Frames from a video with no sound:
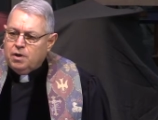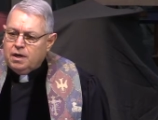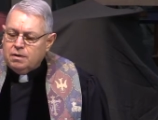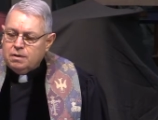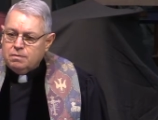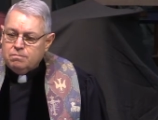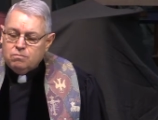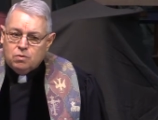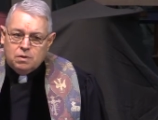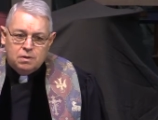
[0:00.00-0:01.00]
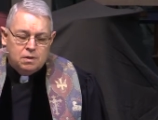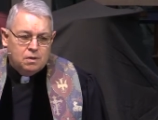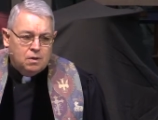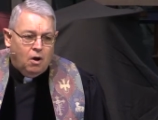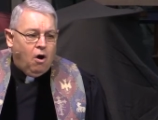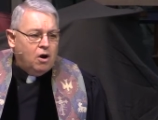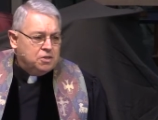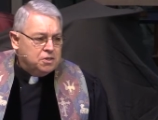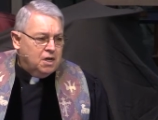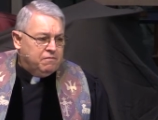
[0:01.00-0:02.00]
the
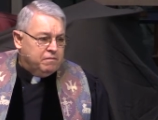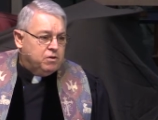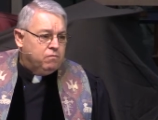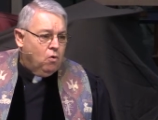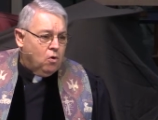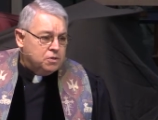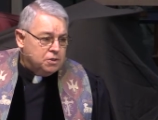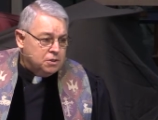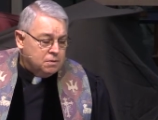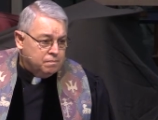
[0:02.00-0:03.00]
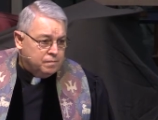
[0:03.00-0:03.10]
hard stuff of divorce.